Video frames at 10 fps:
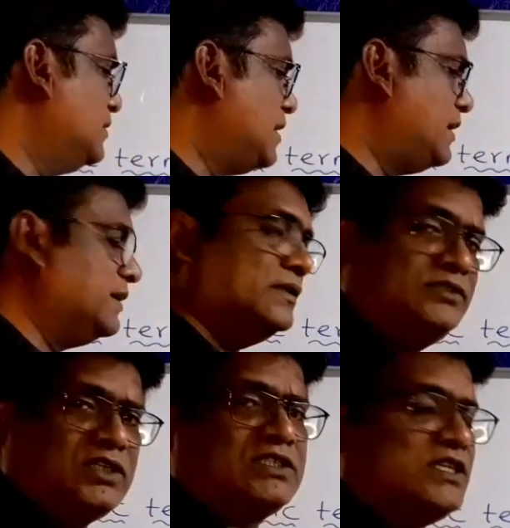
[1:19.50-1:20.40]
and
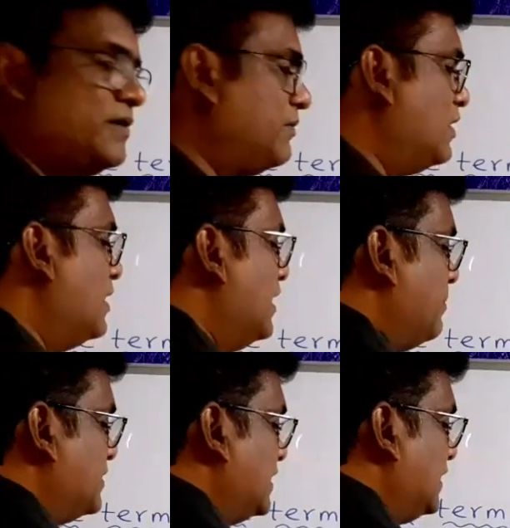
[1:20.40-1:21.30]
just
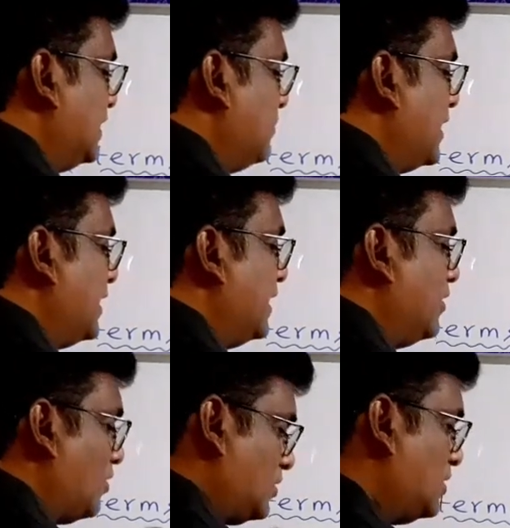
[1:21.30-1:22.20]
represented by a
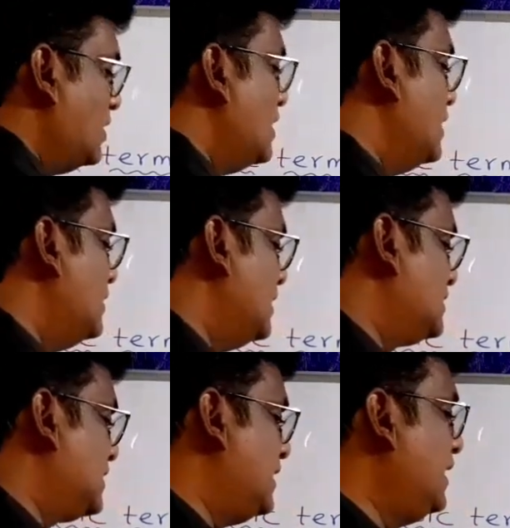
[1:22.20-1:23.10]
dot, that
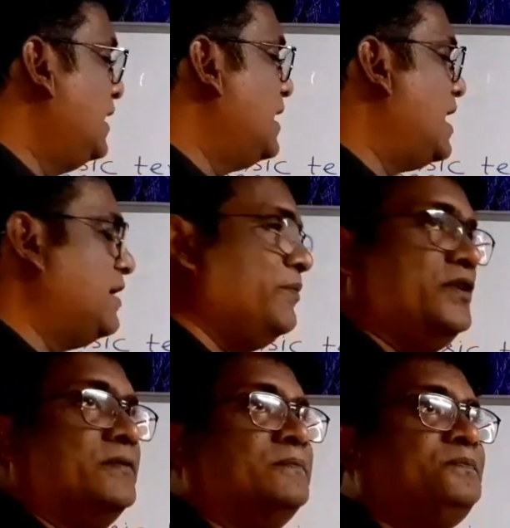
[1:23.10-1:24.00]
is A and
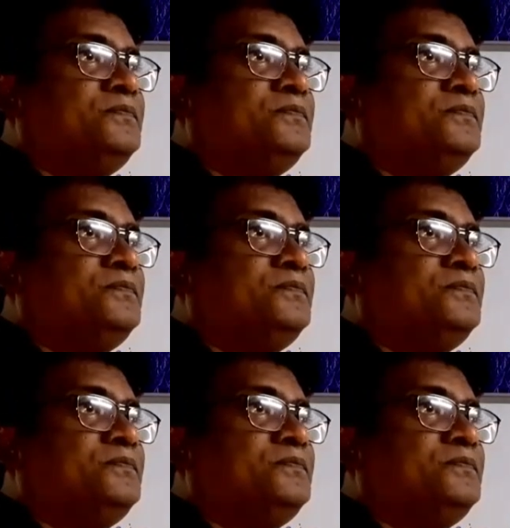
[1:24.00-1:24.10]
B.